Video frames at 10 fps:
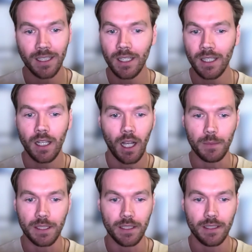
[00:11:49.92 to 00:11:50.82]
I mean,
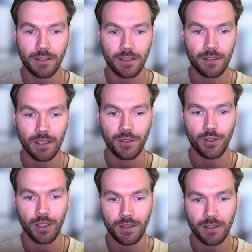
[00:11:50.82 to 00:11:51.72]
it's
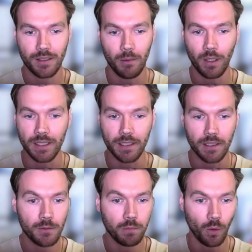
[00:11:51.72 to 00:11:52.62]
just somebody
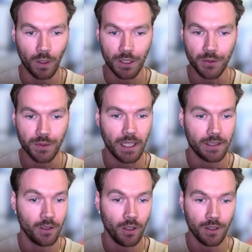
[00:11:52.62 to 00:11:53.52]
exploring new
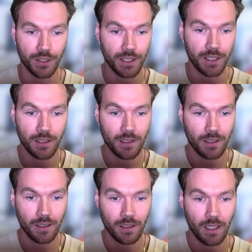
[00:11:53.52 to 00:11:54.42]
technology,
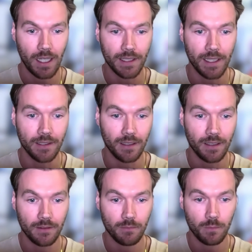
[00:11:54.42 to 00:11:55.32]
and then
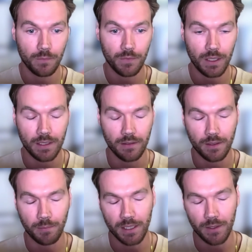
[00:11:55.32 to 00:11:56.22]
in
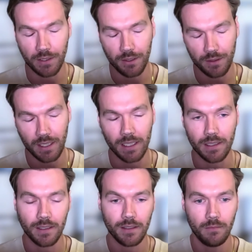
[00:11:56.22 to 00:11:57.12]
specific use
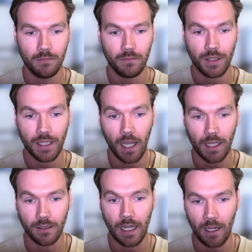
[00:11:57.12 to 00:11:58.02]
cases, they hire
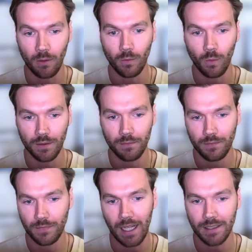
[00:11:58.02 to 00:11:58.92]
out what
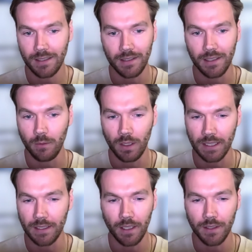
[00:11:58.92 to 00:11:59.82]
tasks that they want to get
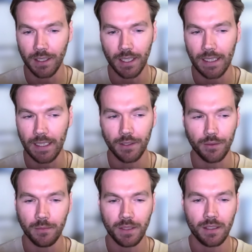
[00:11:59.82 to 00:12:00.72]
done that they can't do
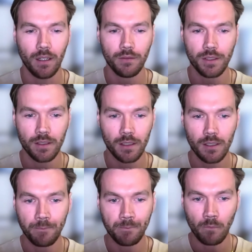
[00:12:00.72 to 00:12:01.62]
themselves.
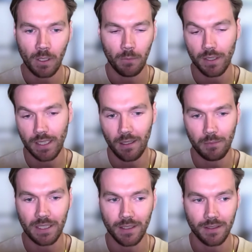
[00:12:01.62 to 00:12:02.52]
But yeah, I mean, it
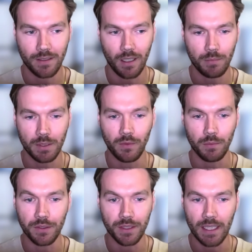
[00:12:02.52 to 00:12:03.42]
doesn't stop people from
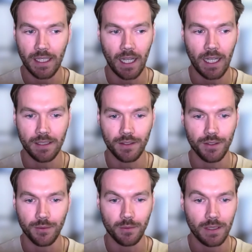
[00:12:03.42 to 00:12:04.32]
using AI as the
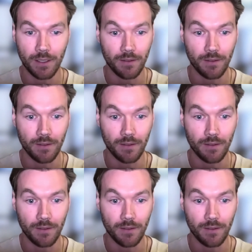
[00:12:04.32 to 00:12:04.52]
new interface